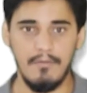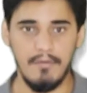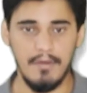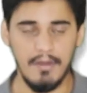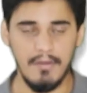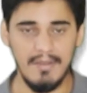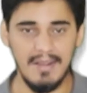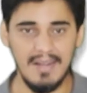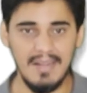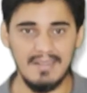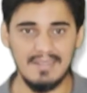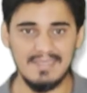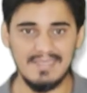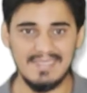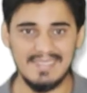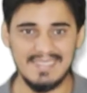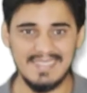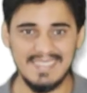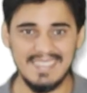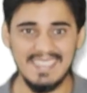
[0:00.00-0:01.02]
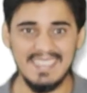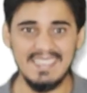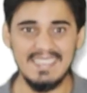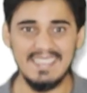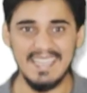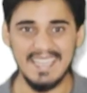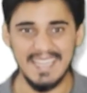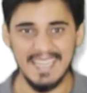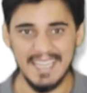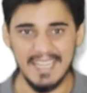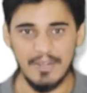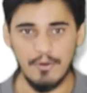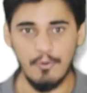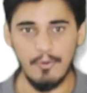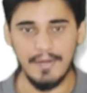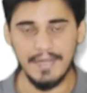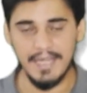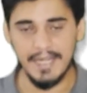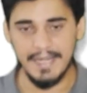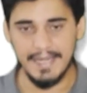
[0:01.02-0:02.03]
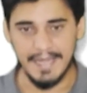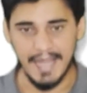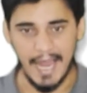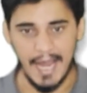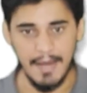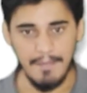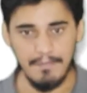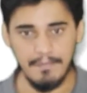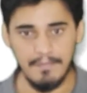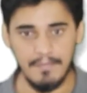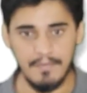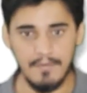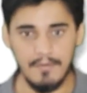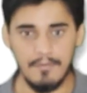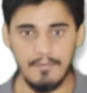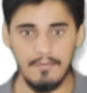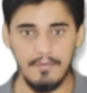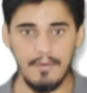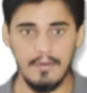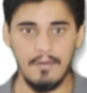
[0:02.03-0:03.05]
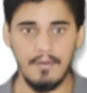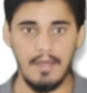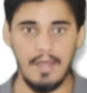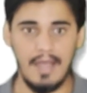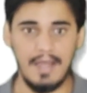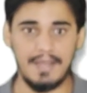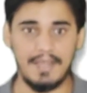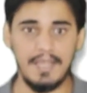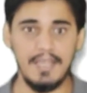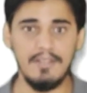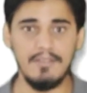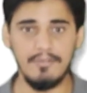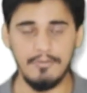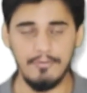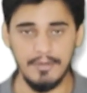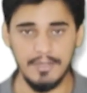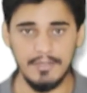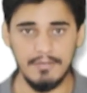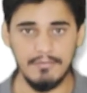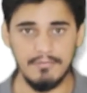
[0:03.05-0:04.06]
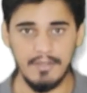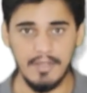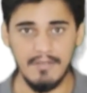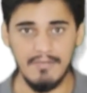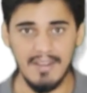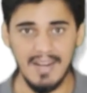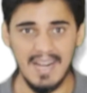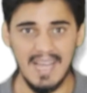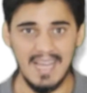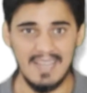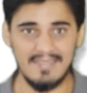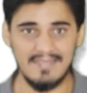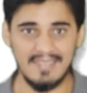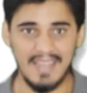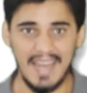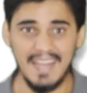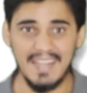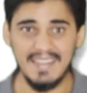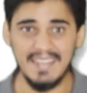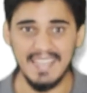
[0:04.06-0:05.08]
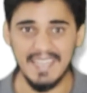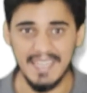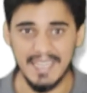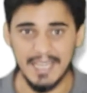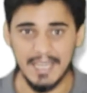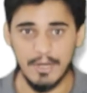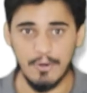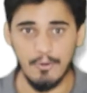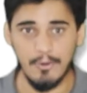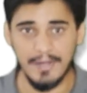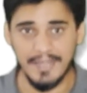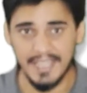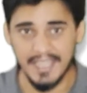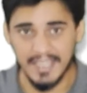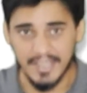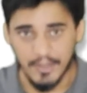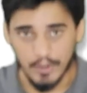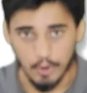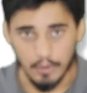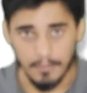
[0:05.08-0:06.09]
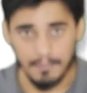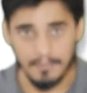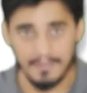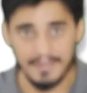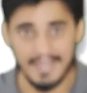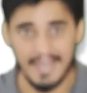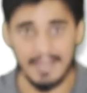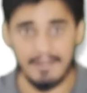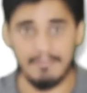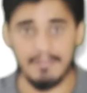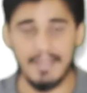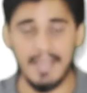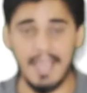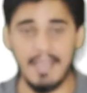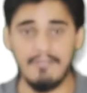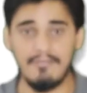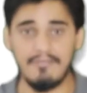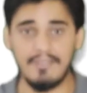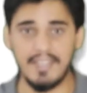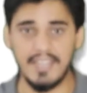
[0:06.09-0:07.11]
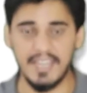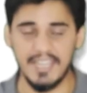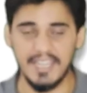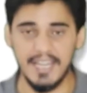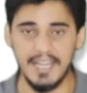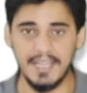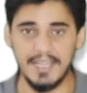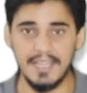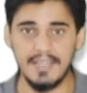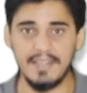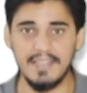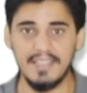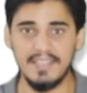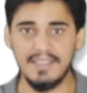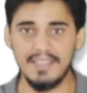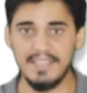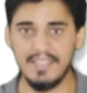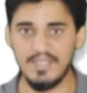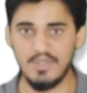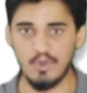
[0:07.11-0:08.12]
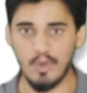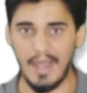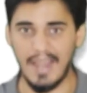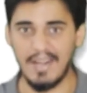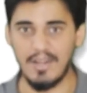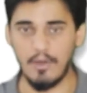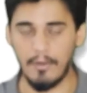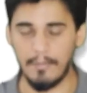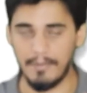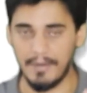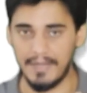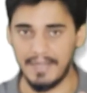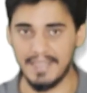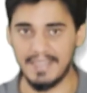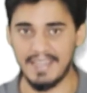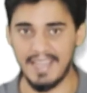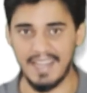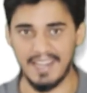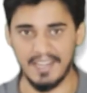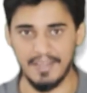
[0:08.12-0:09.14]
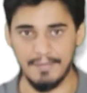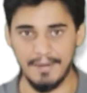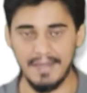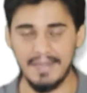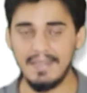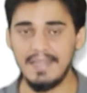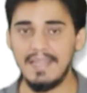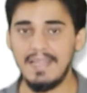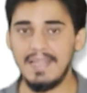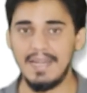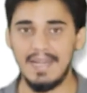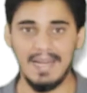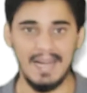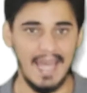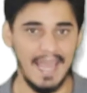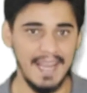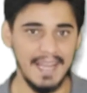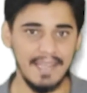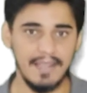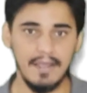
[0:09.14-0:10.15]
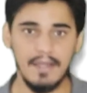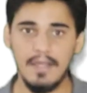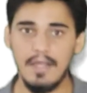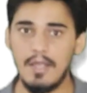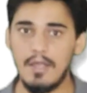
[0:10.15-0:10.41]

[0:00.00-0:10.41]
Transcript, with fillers: we will see the equity type against which we will assign the equity group that we have created in the joint operating agreement. Like